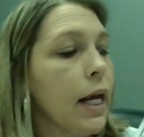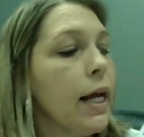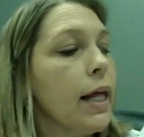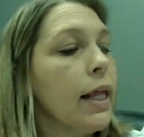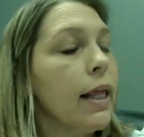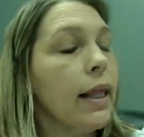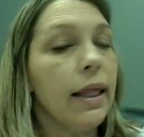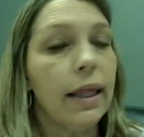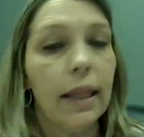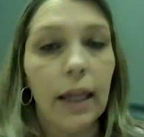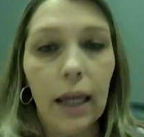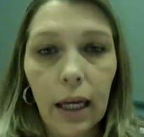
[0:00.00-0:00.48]

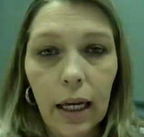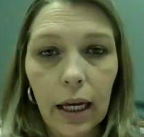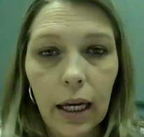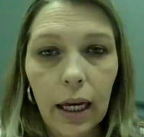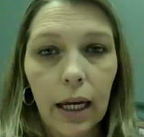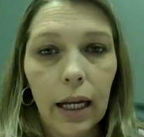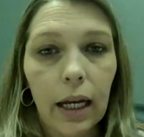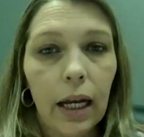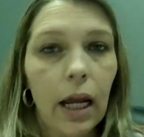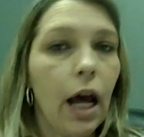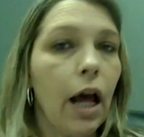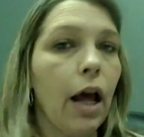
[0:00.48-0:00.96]

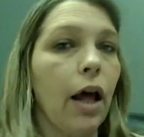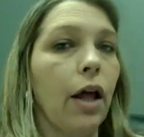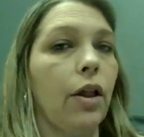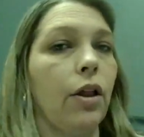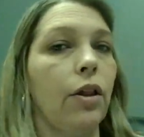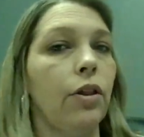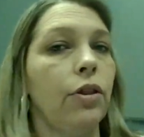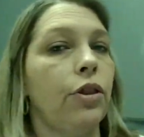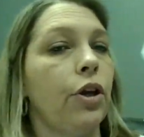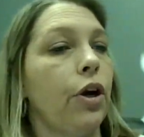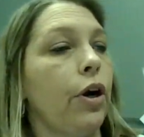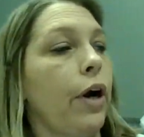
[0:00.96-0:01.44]
Then
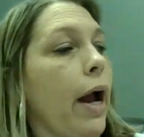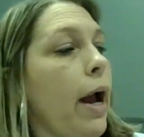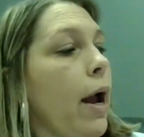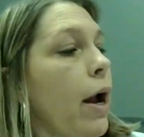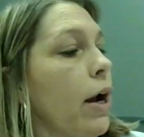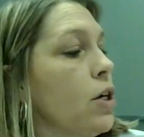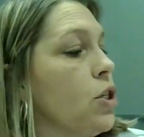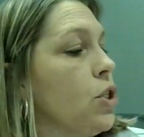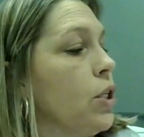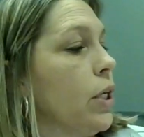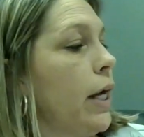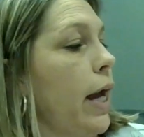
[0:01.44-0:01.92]
they're
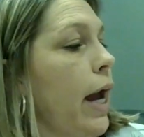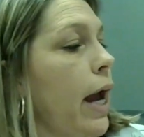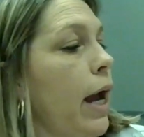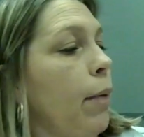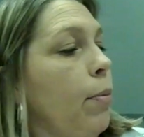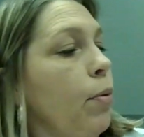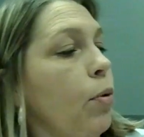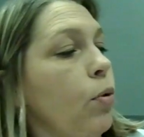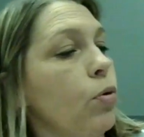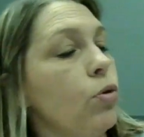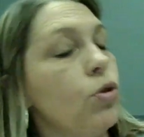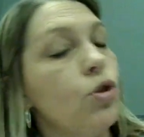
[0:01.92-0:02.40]
actually
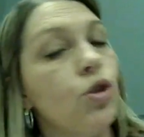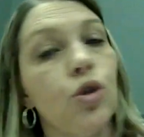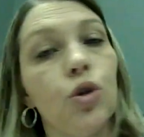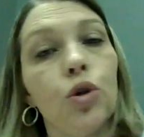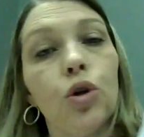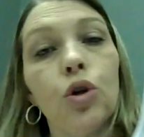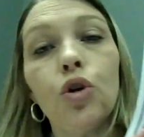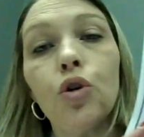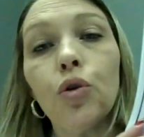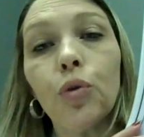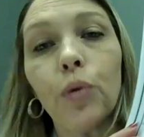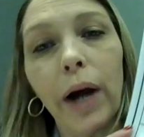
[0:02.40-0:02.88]
able to
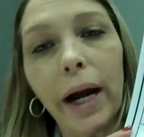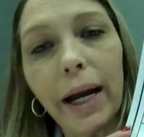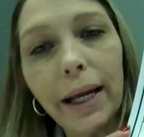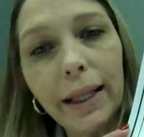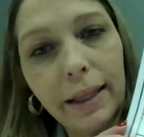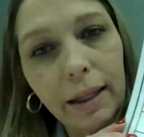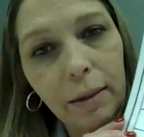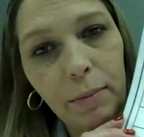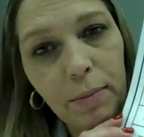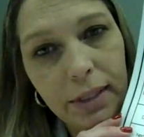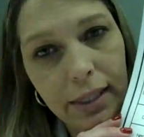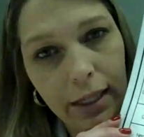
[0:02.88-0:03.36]
grade
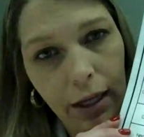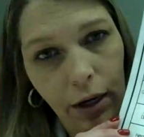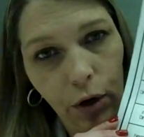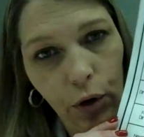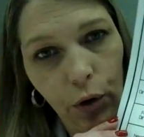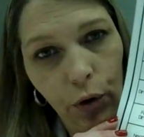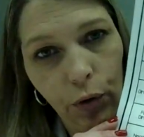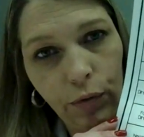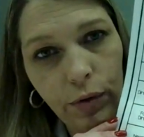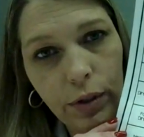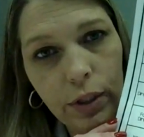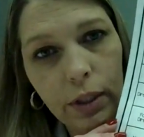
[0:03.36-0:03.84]

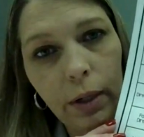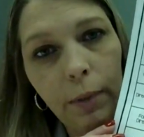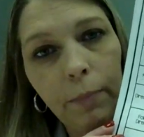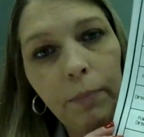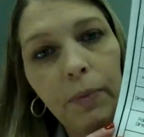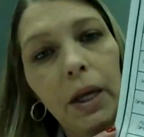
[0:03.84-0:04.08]
themselves.